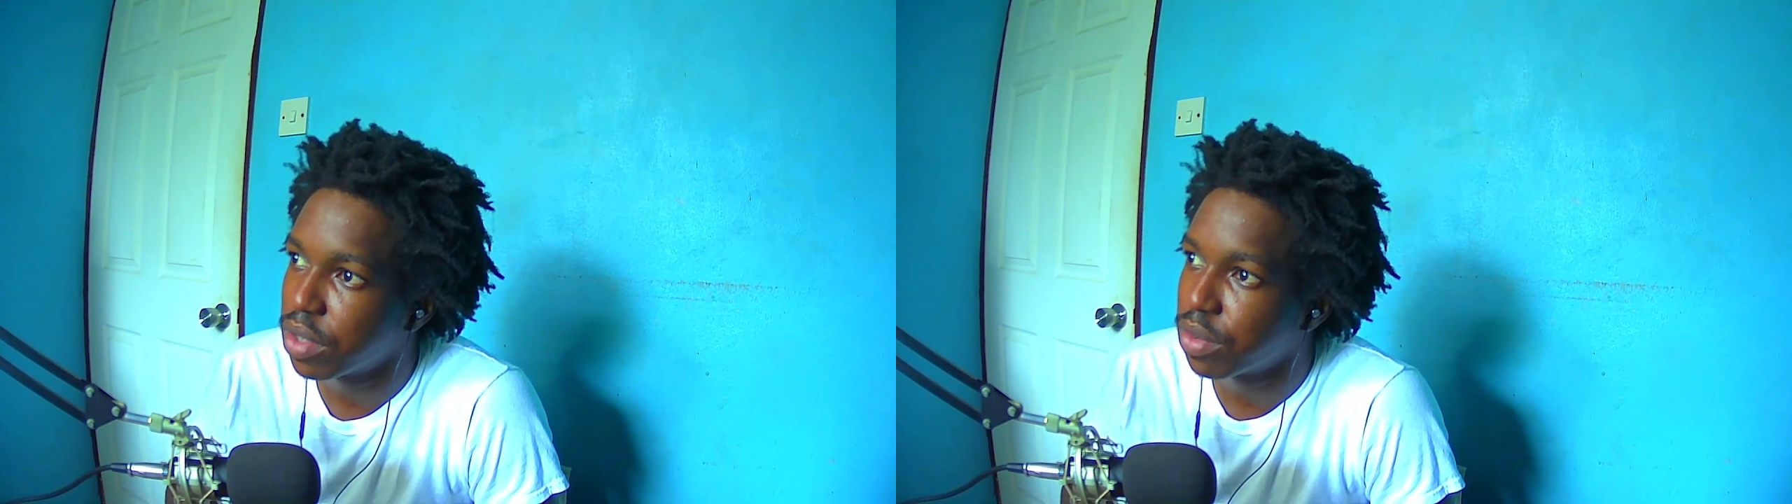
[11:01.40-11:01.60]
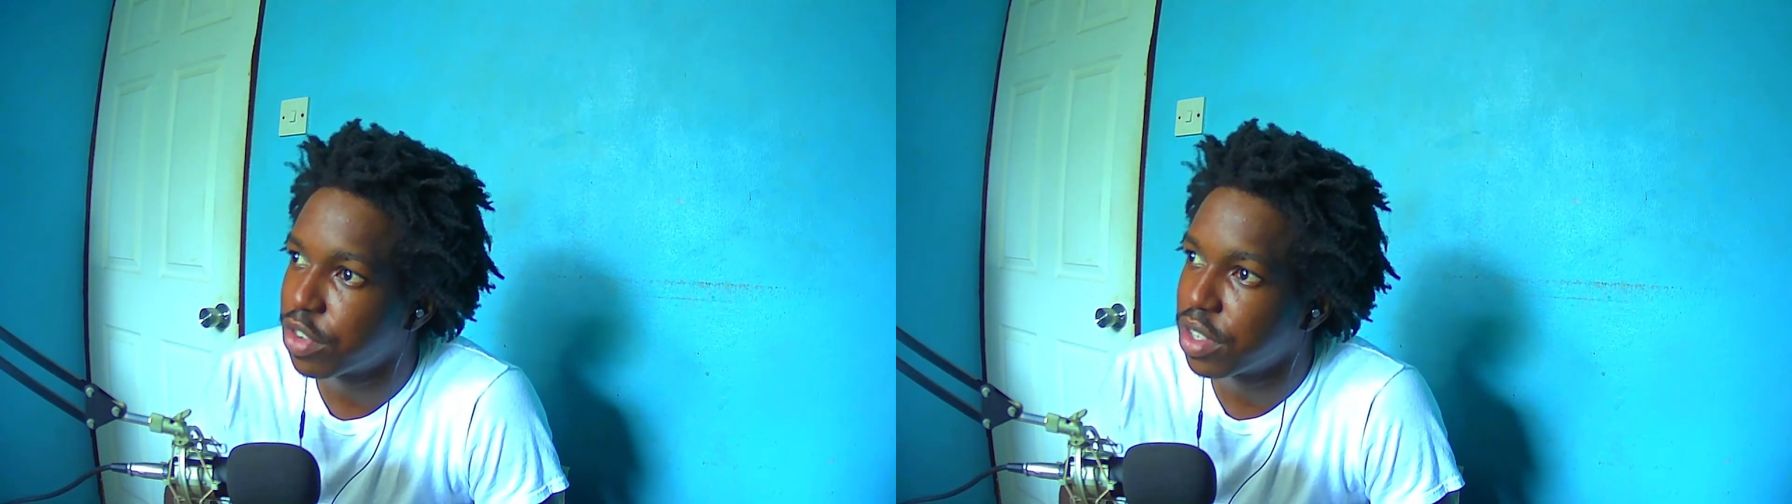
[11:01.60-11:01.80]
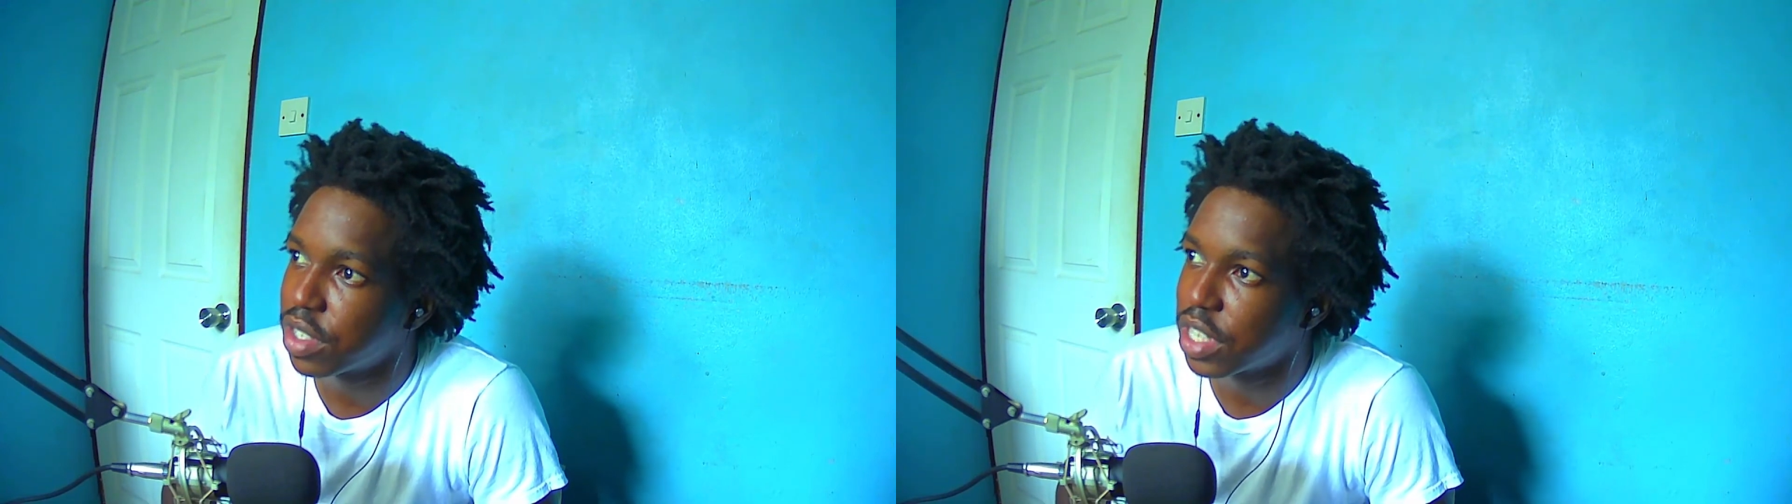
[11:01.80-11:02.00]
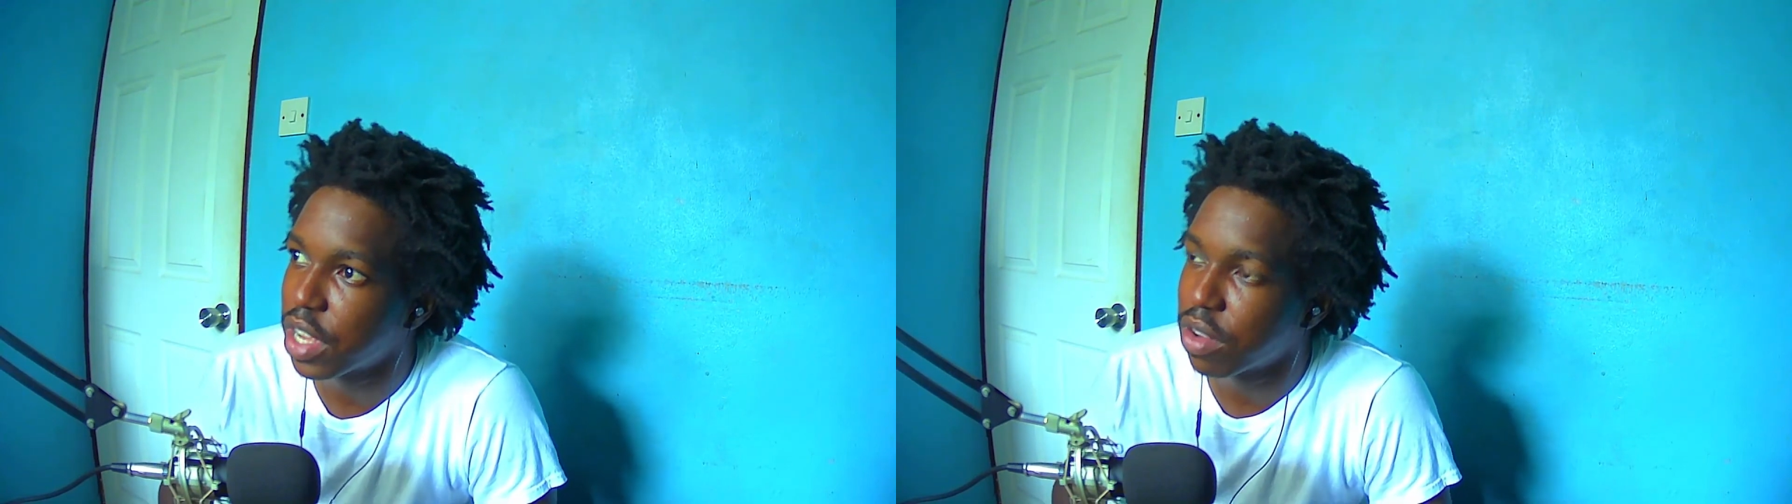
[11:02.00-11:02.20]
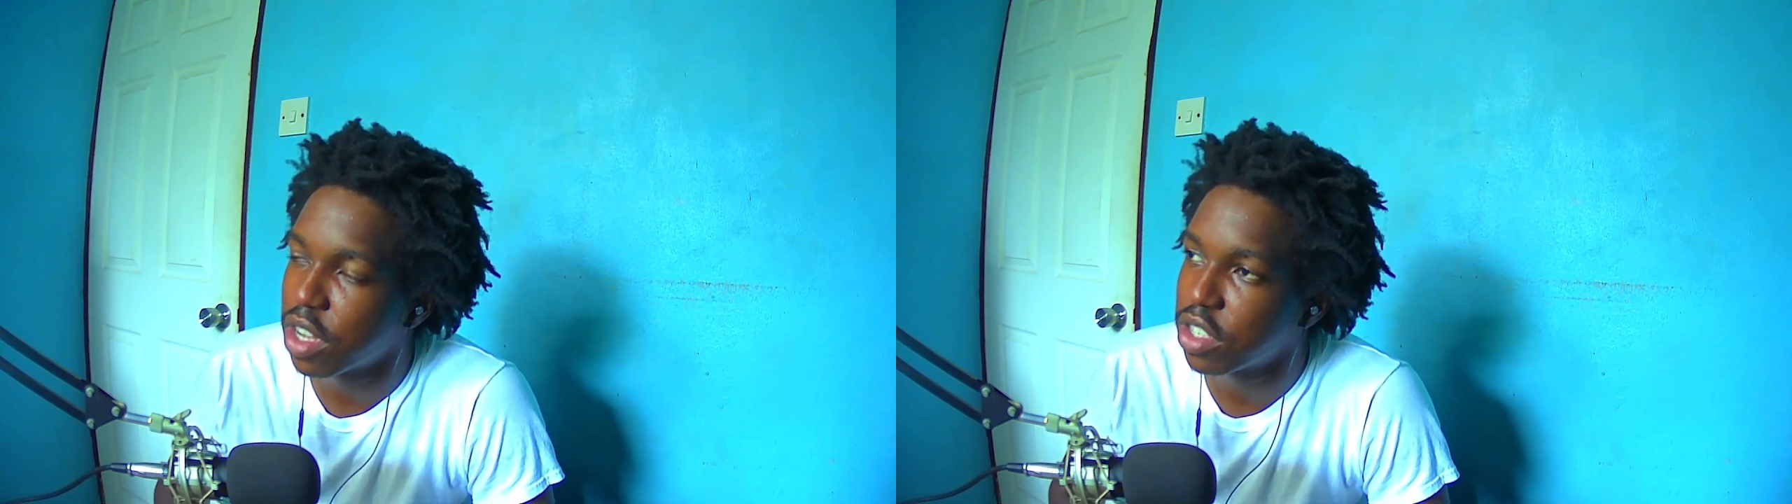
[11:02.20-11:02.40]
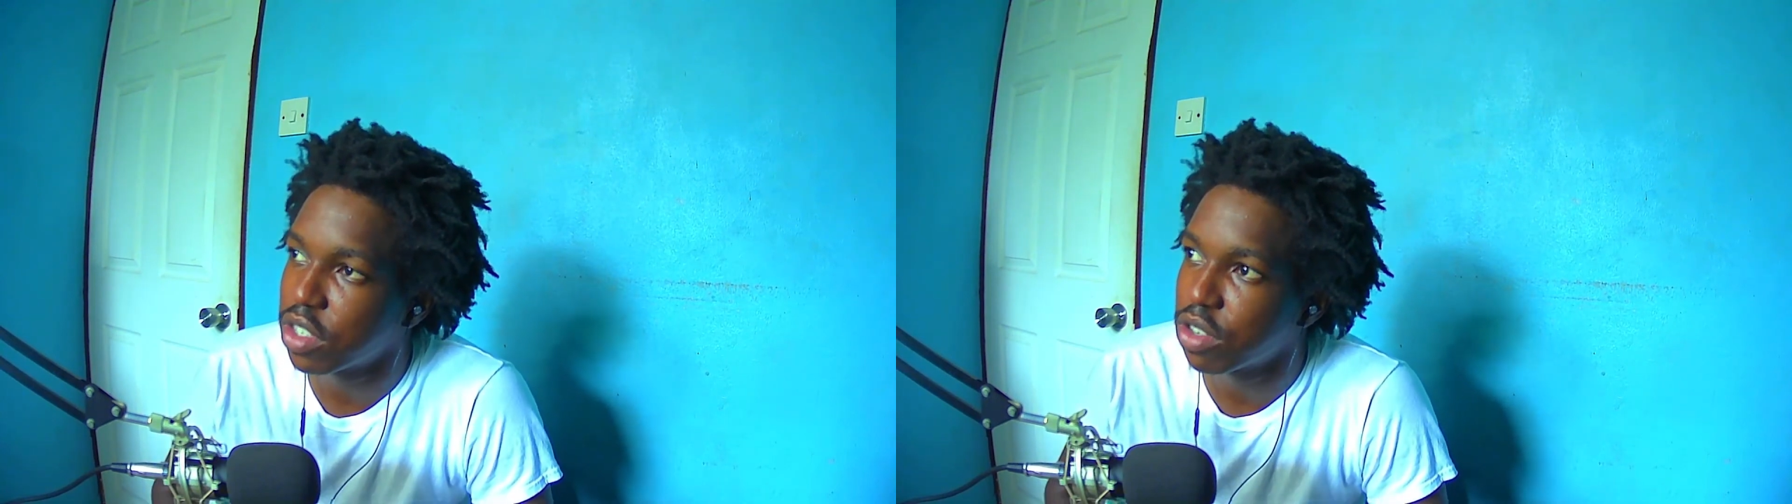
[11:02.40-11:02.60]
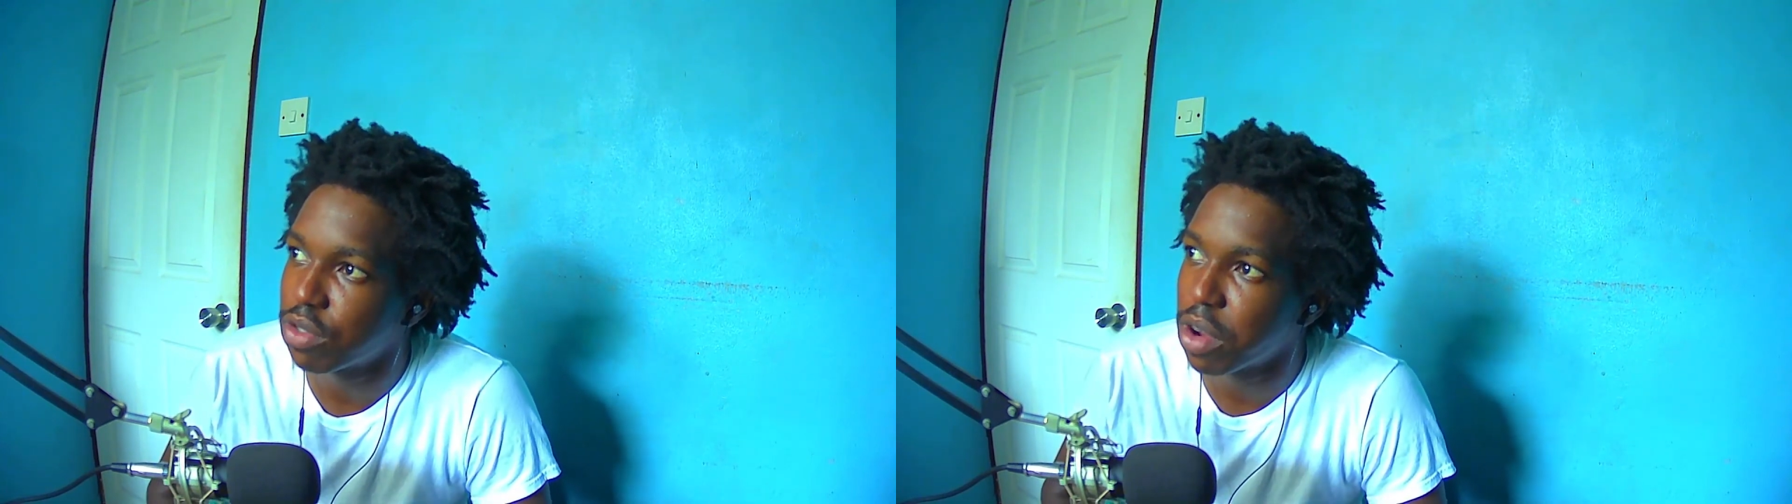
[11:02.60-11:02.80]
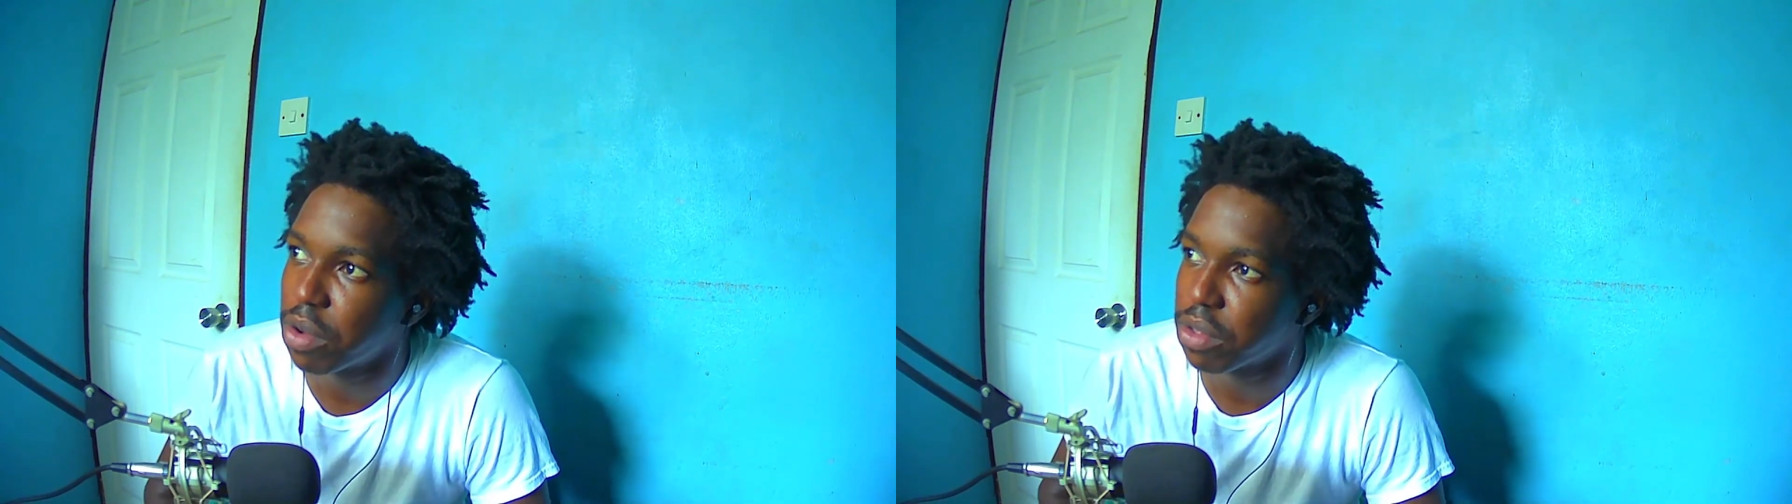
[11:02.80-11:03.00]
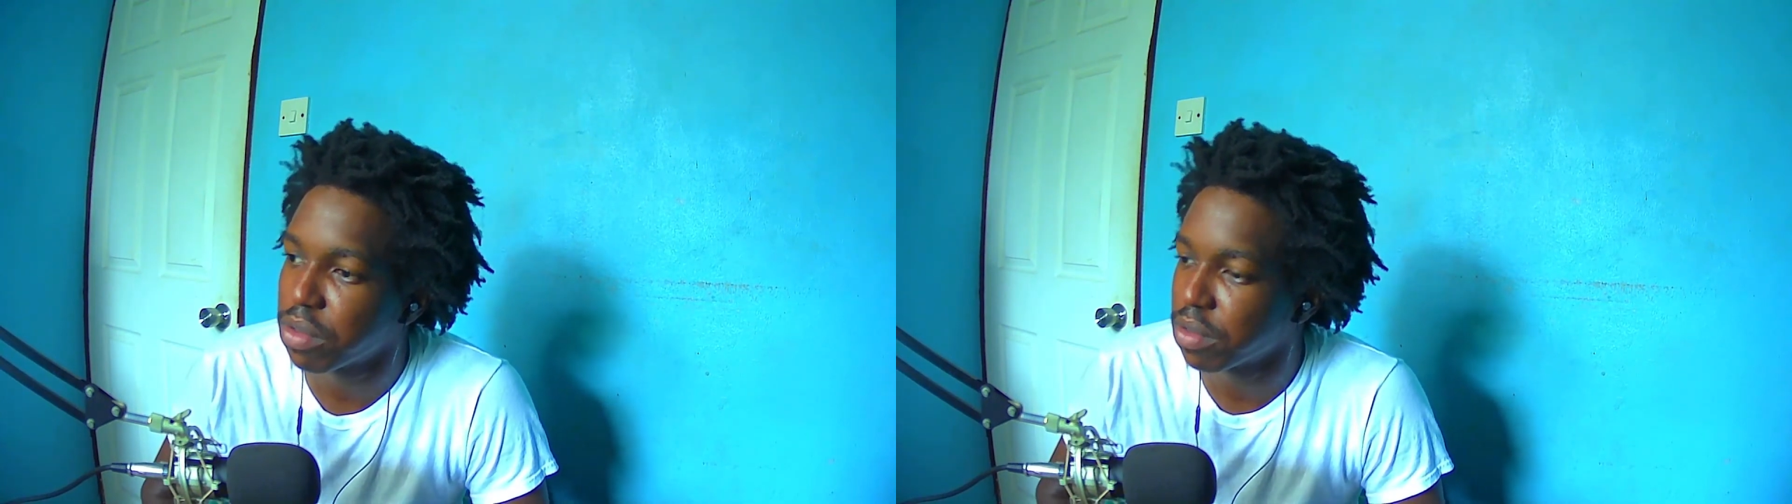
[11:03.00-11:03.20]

real psychological route.